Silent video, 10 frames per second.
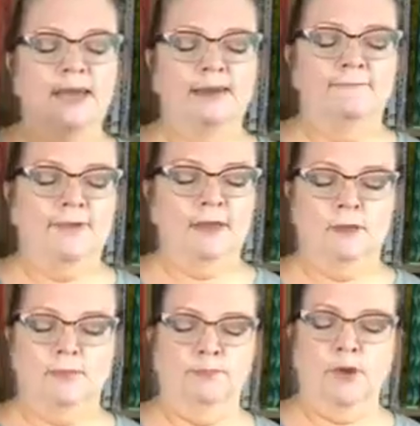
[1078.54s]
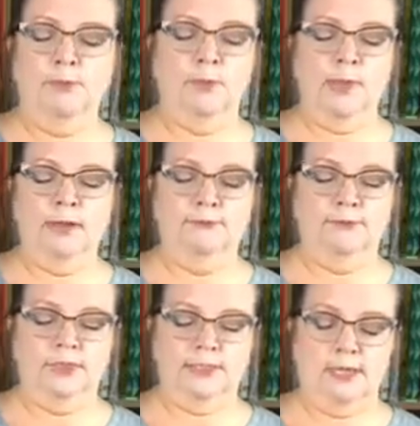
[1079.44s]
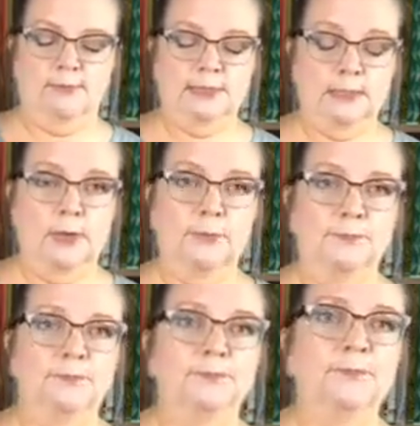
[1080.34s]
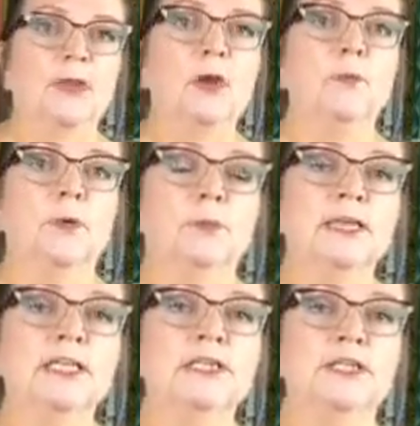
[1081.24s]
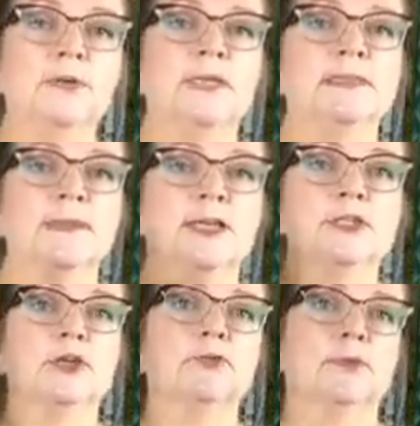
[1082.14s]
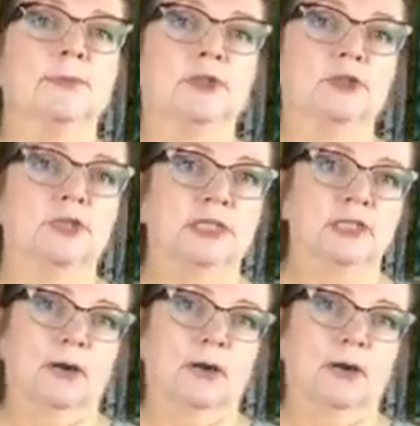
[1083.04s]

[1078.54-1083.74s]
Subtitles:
make it fit the proper way the first time. So what we're going to do is measure from the